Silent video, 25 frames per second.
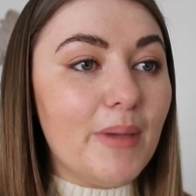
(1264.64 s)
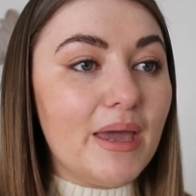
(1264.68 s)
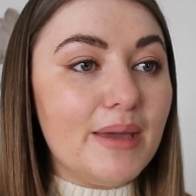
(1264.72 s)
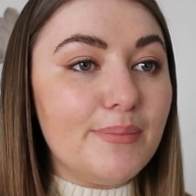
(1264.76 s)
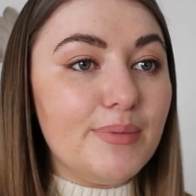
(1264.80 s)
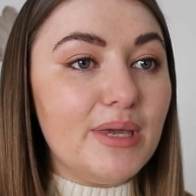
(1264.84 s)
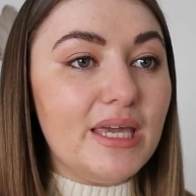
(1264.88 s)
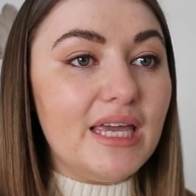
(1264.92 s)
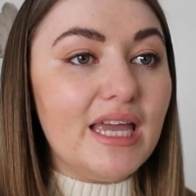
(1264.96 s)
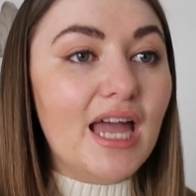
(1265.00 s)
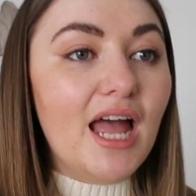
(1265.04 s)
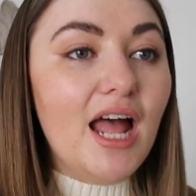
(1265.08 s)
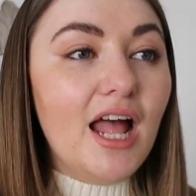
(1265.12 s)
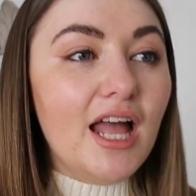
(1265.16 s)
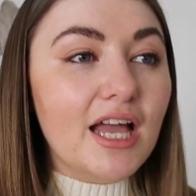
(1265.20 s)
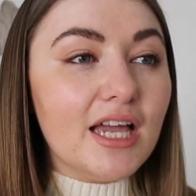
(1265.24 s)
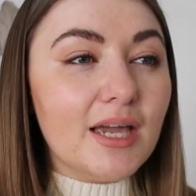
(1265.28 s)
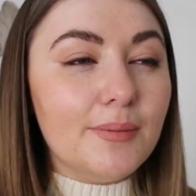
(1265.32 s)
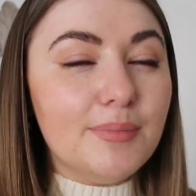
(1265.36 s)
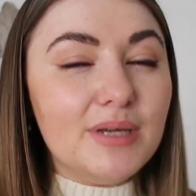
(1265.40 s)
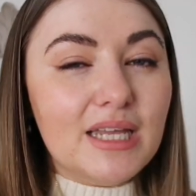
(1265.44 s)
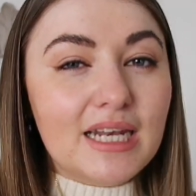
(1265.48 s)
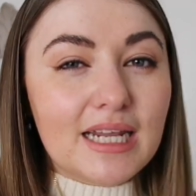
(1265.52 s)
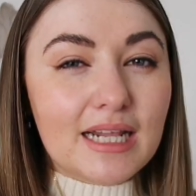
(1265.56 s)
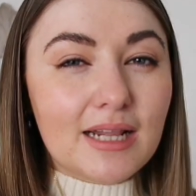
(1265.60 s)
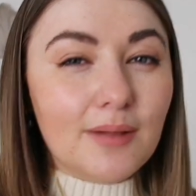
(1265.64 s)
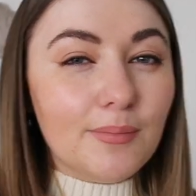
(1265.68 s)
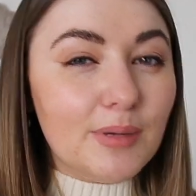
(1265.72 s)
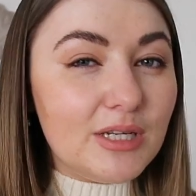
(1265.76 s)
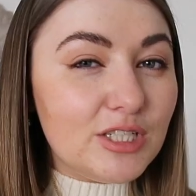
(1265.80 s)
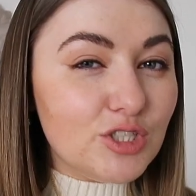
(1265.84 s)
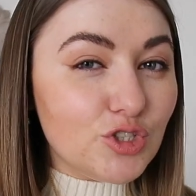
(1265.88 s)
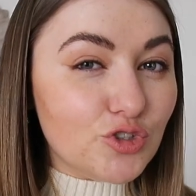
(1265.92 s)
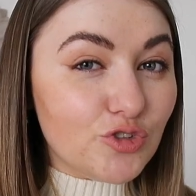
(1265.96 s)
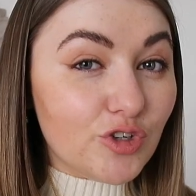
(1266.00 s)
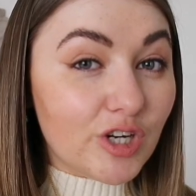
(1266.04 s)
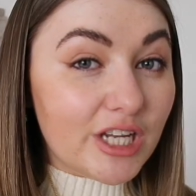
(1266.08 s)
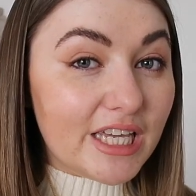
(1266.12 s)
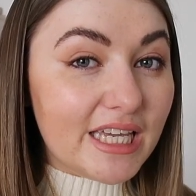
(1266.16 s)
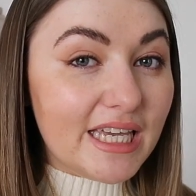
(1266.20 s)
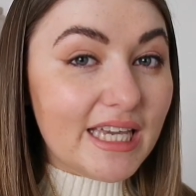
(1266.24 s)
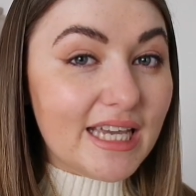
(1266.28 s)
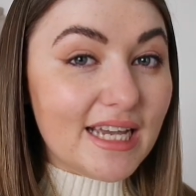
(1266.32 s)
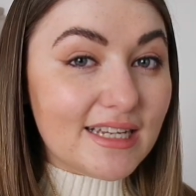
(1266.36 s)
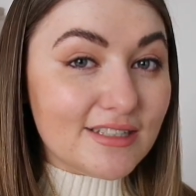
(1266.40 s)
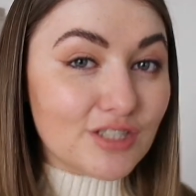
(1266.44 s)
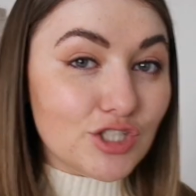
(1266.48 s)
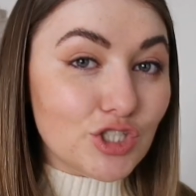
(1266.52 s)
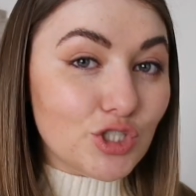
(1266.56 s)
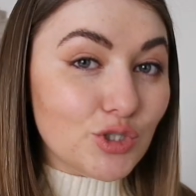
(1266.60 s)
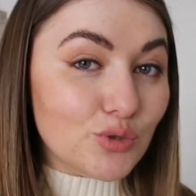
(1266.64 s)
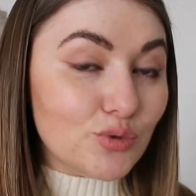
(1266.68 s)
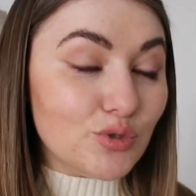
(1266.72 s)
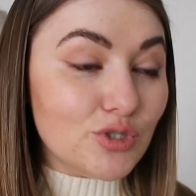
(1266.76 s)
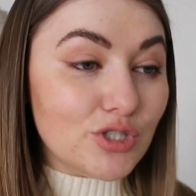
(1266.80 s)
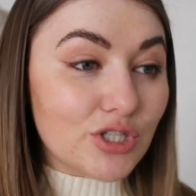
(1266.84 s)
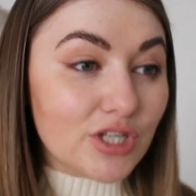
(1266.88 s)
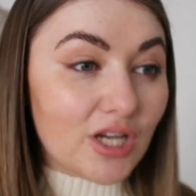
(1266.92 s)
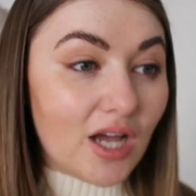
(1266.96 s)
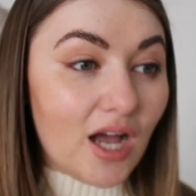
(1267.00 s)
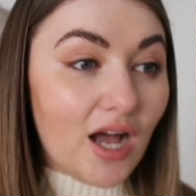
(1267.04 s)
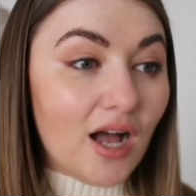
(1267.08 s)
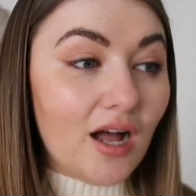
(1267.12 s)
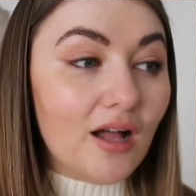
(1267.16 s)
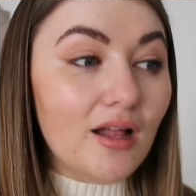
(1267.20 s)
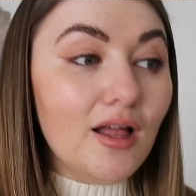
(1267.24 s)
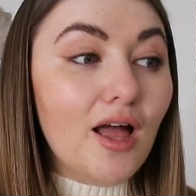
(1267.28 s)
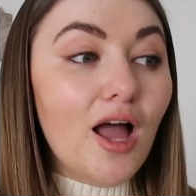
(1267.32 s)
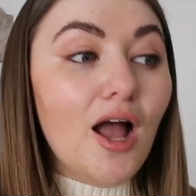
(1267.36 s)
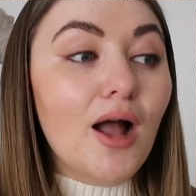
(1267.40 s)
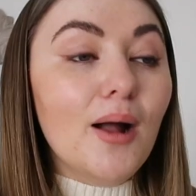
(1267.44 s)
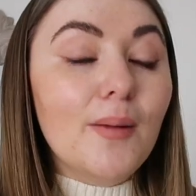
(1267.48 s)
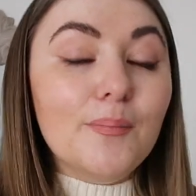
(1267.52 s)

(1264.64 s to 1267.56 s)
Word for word: maybe can be a little bit tricky as a shorter girl.